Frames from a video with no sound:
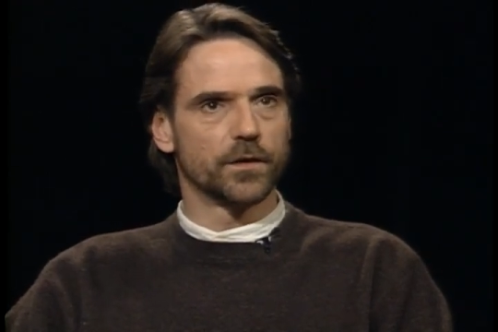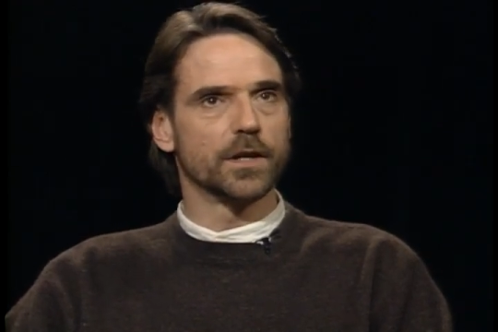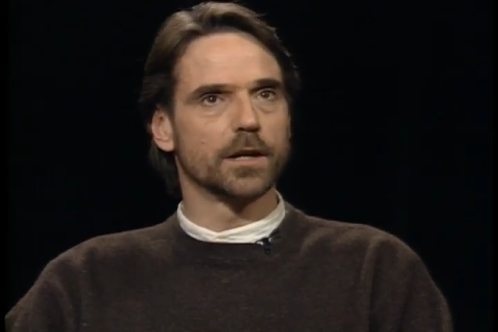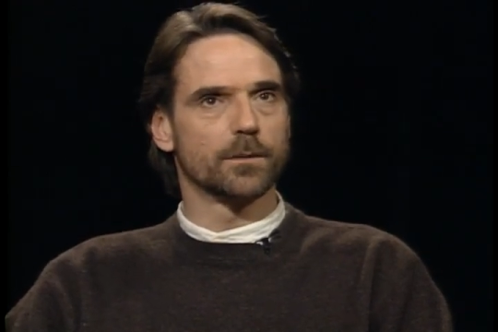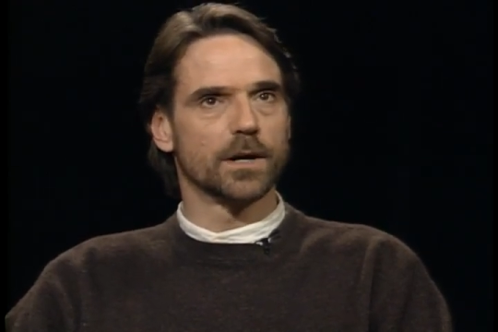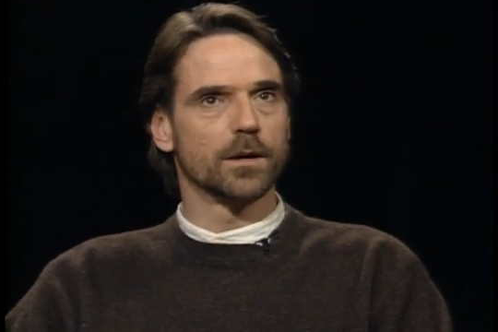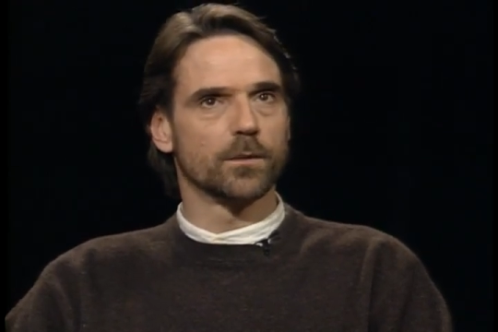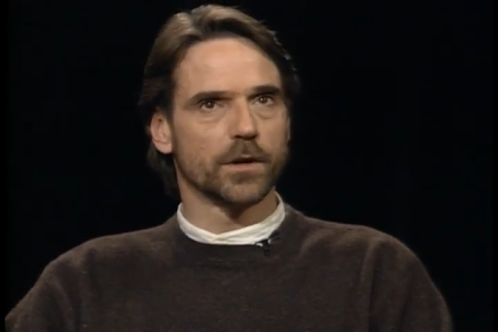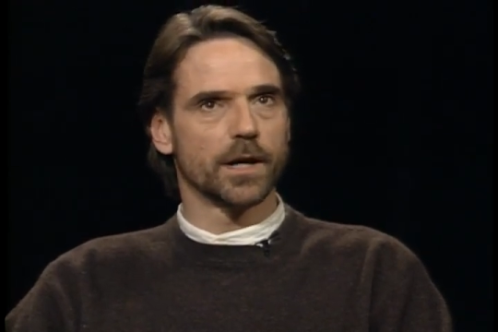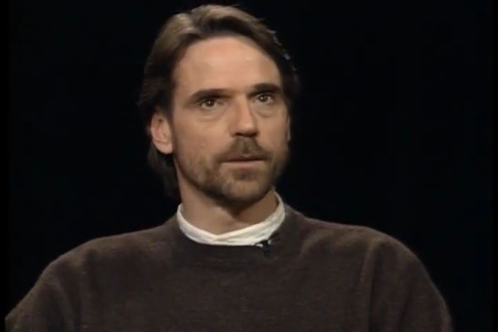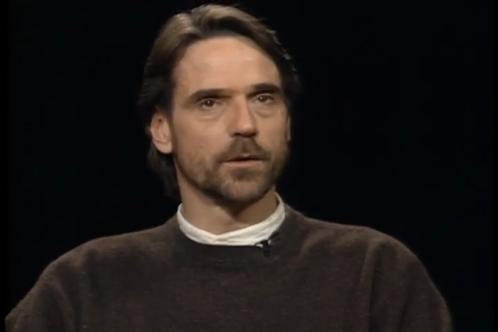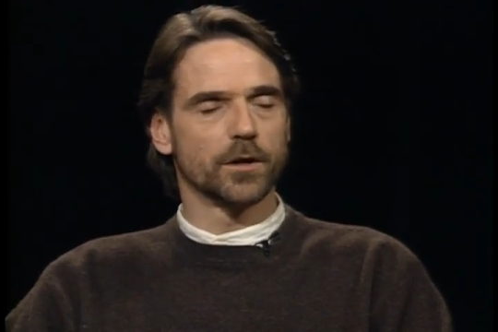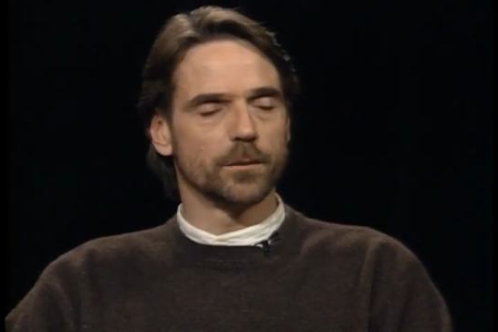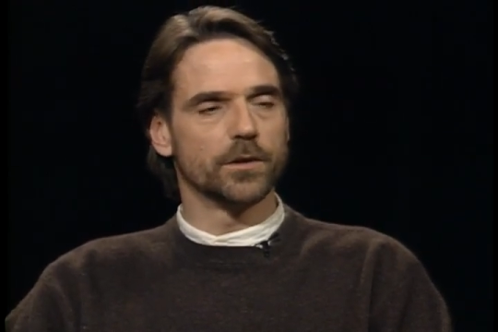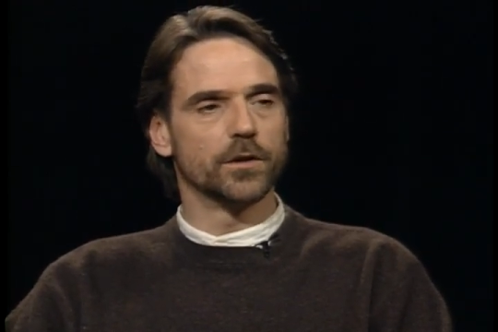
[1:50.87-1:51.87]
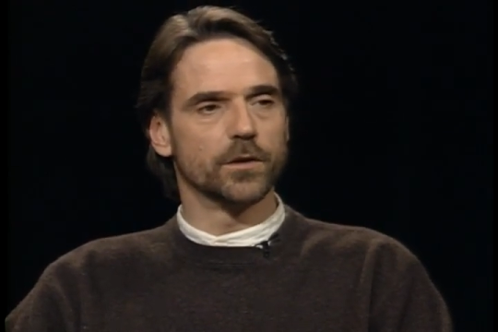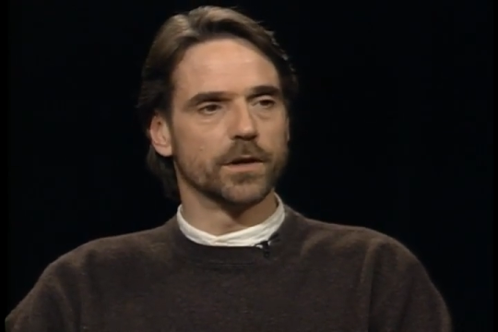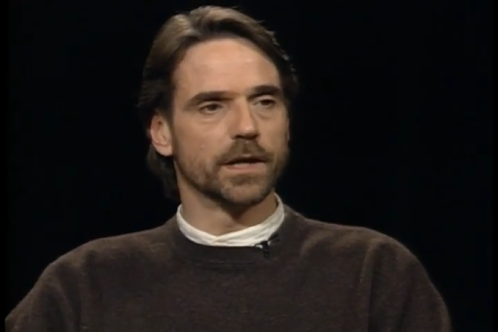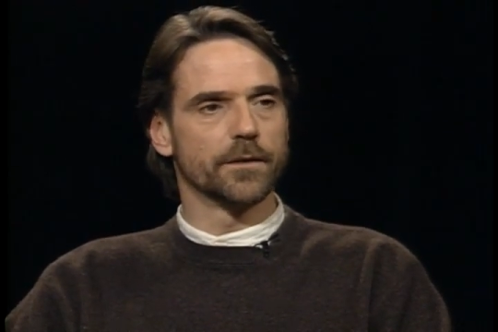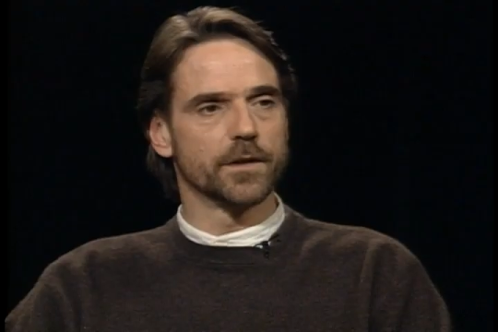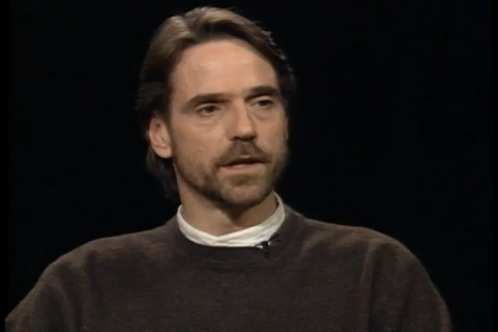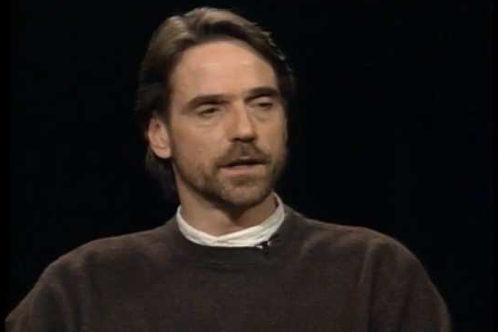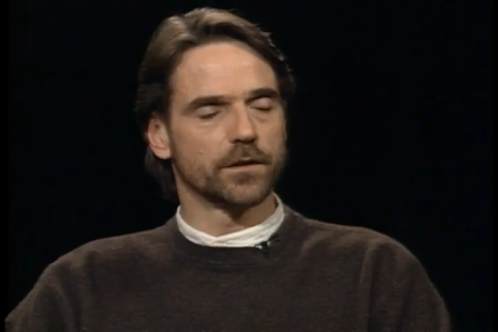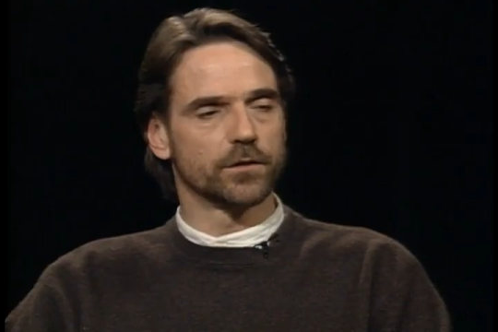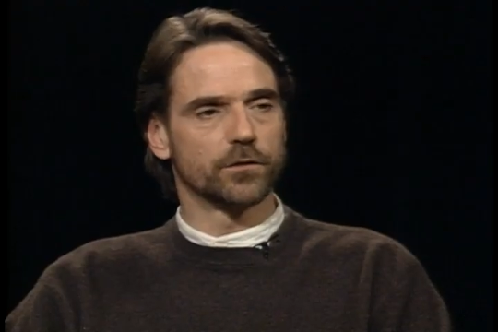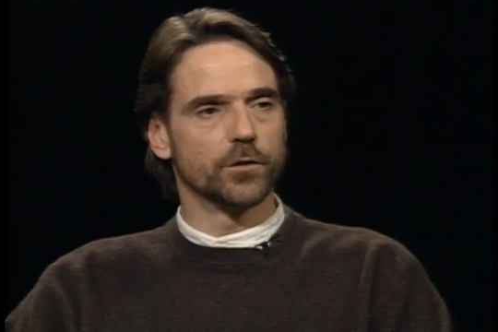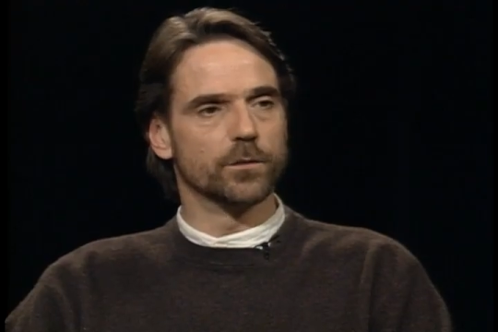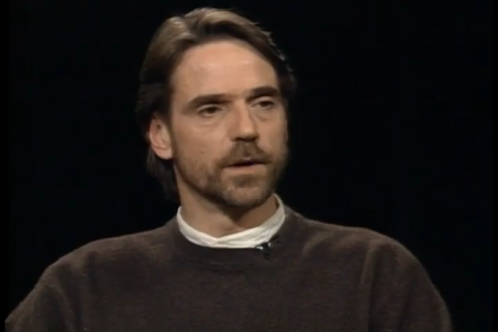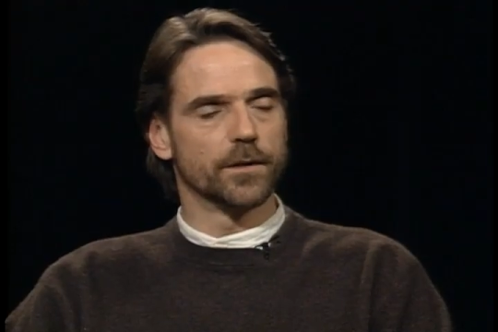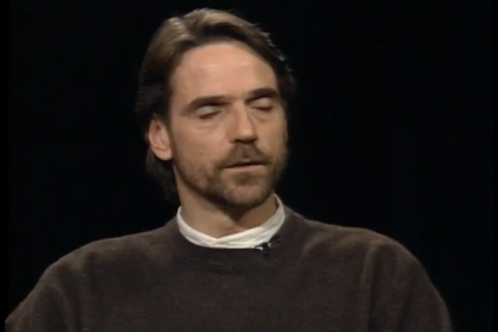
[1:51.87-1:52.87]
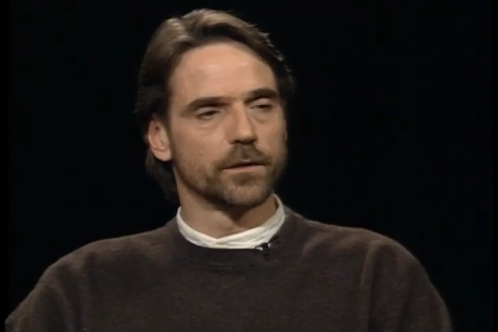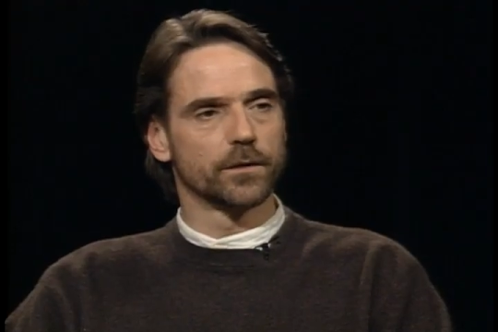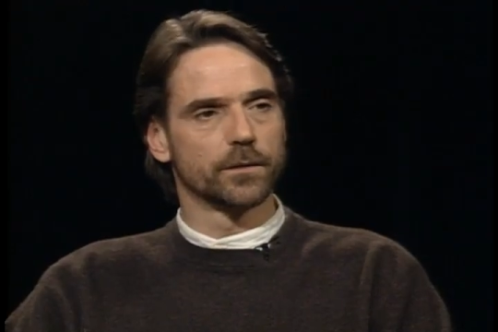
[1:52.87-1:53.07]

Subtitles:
think about what I'm going to be doing in the next few months.